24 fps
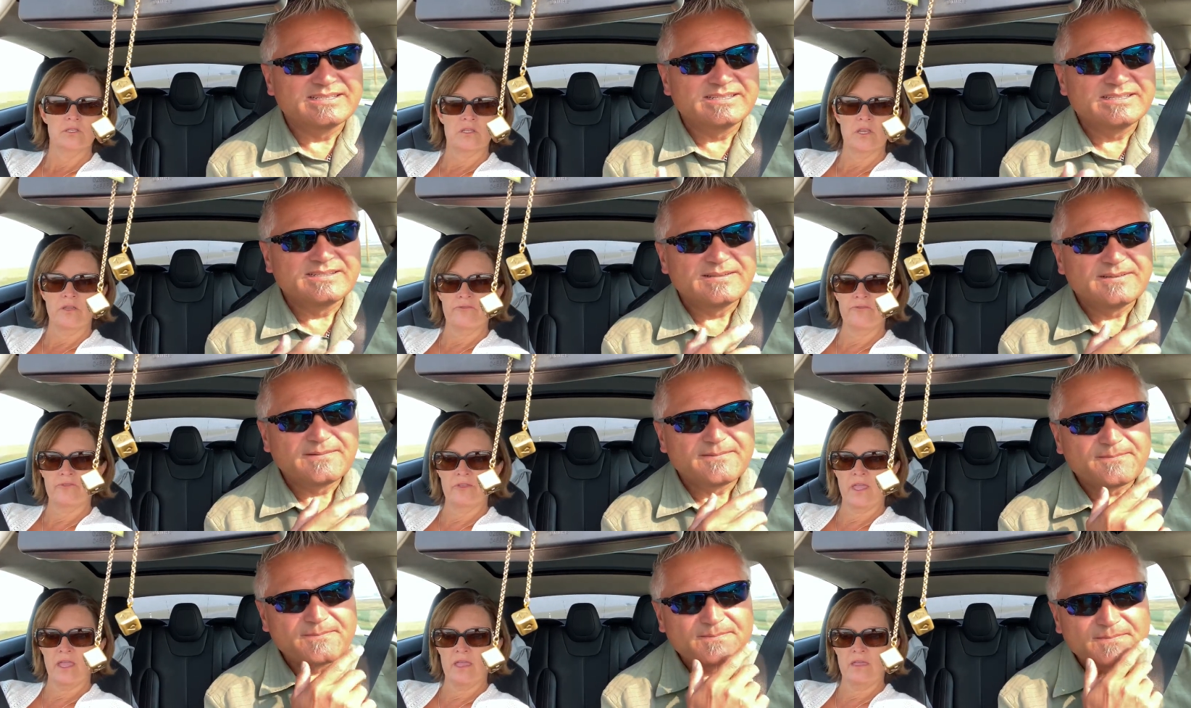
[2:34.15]

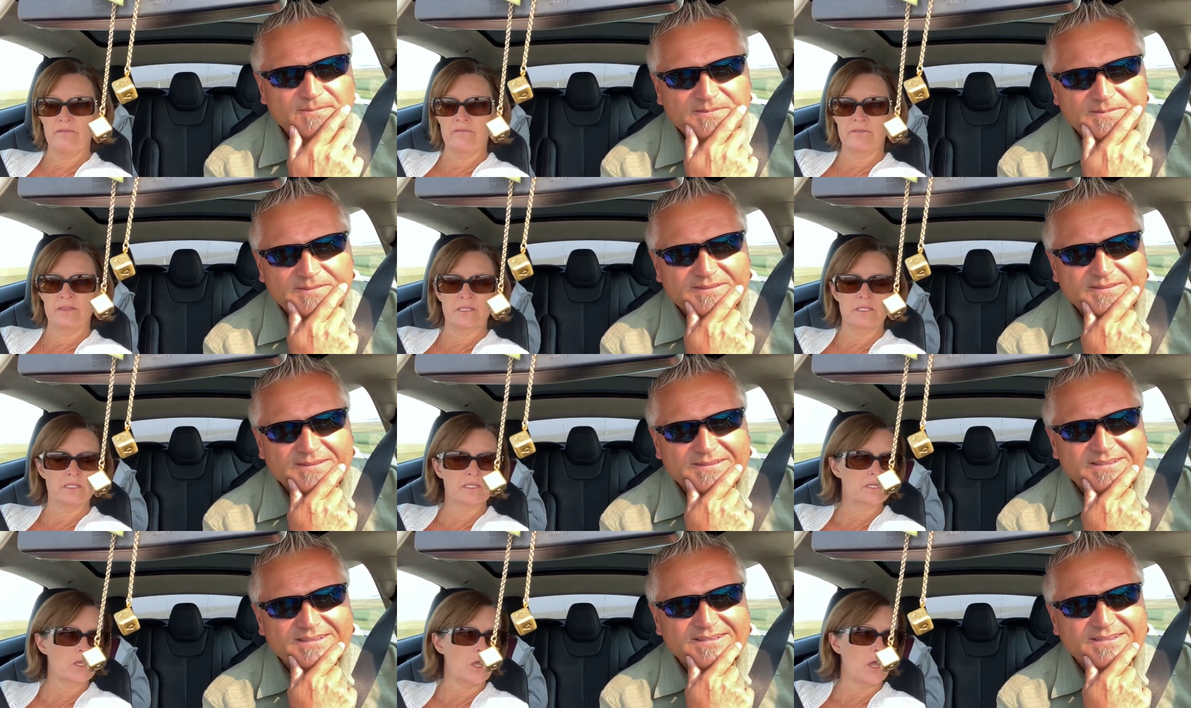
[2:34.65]
Speaker 1: Jeff
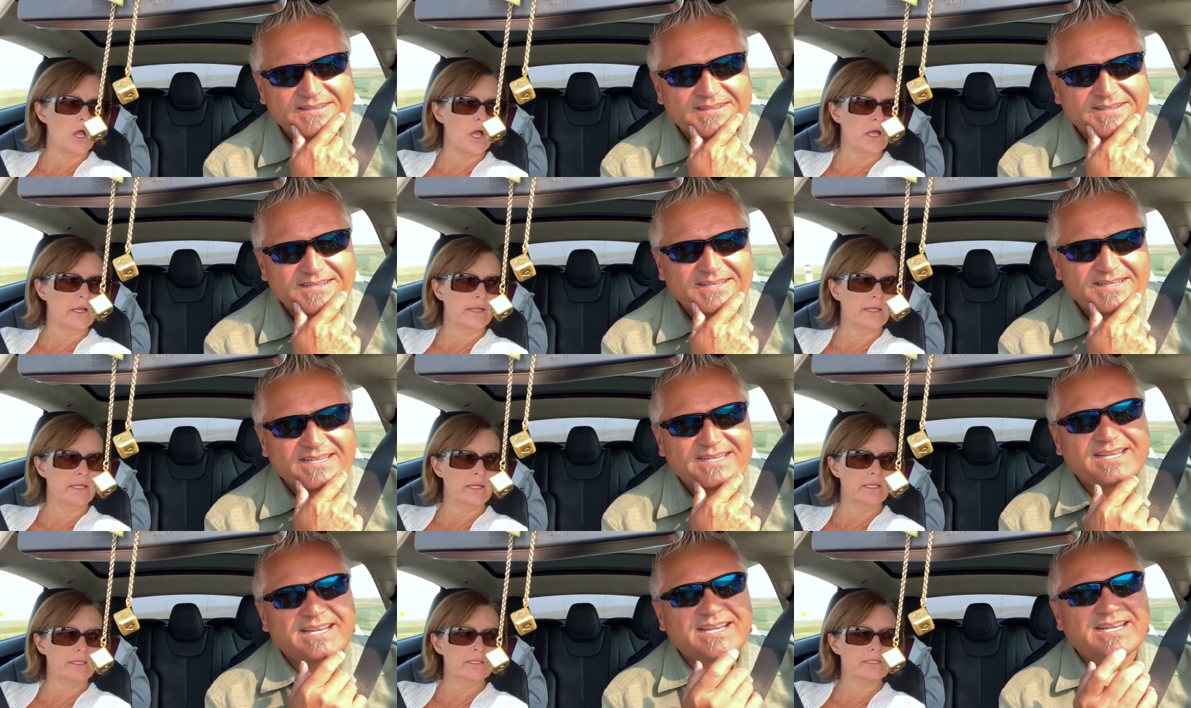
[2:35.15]
Cavins
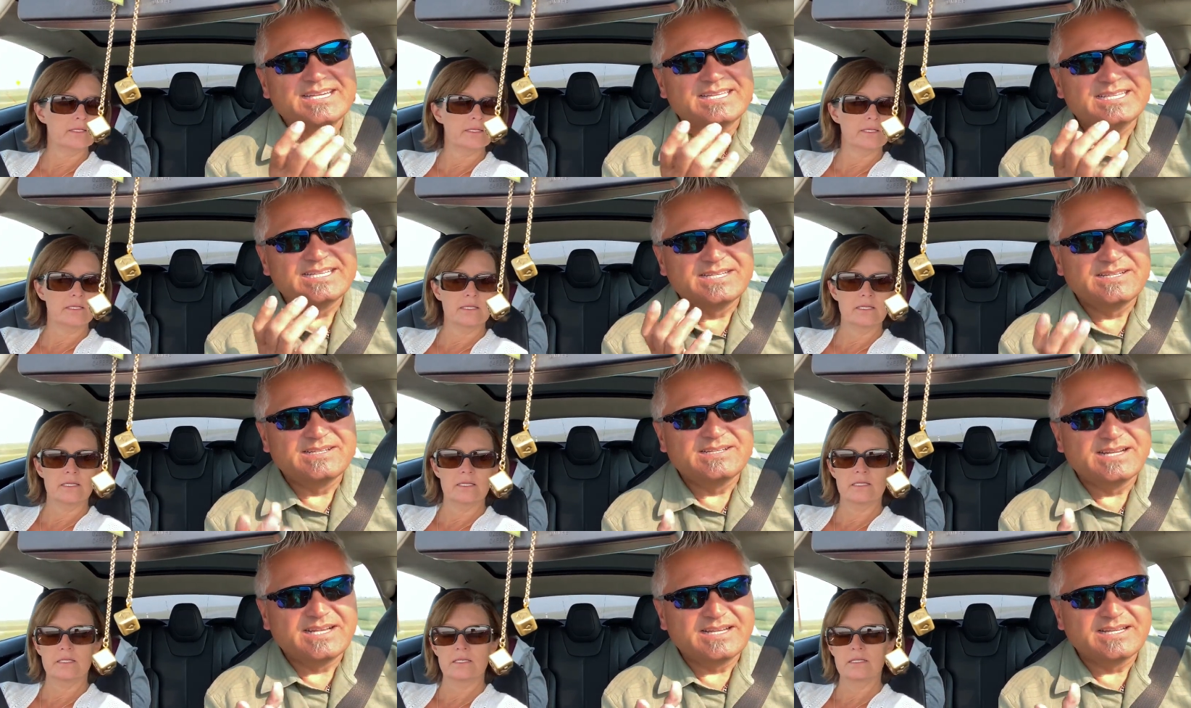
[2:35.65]
got it. And
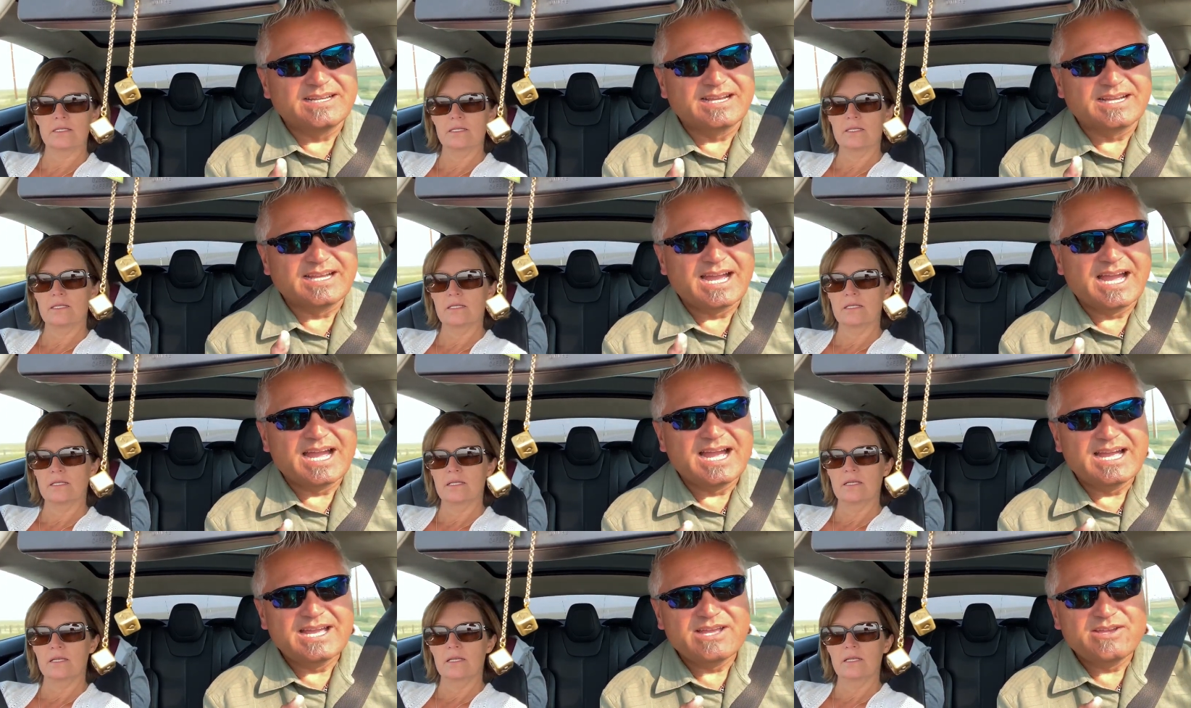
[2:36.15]
then
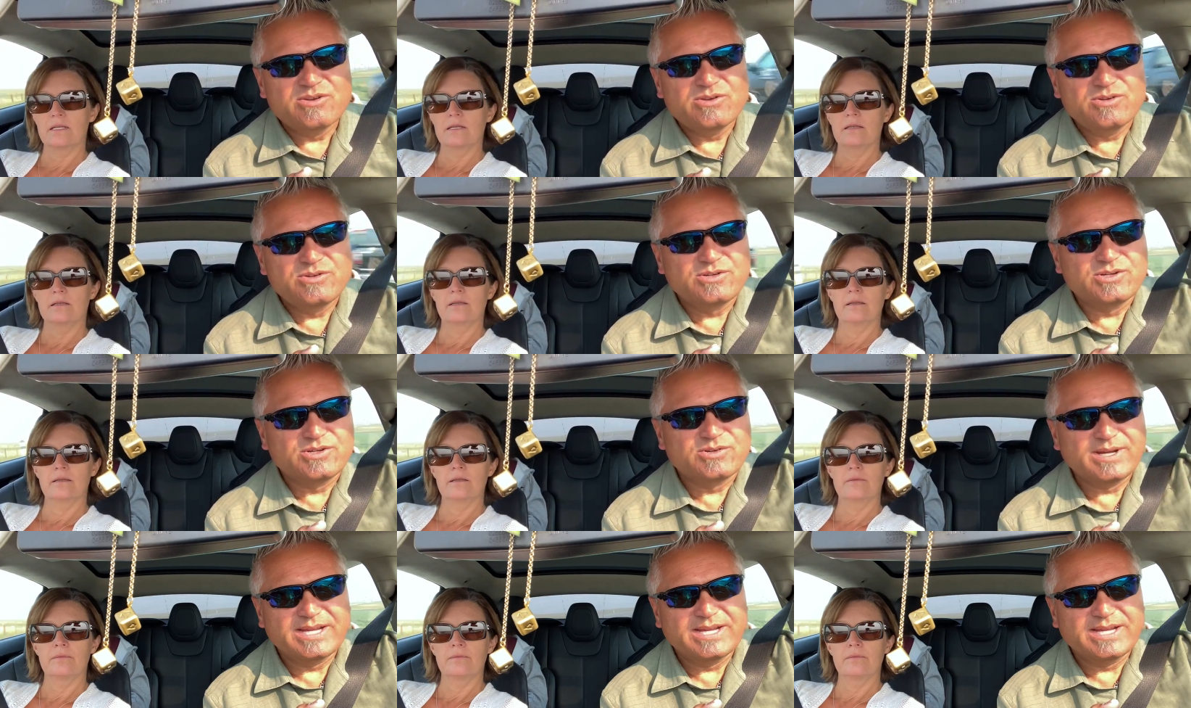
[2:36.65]
a guy who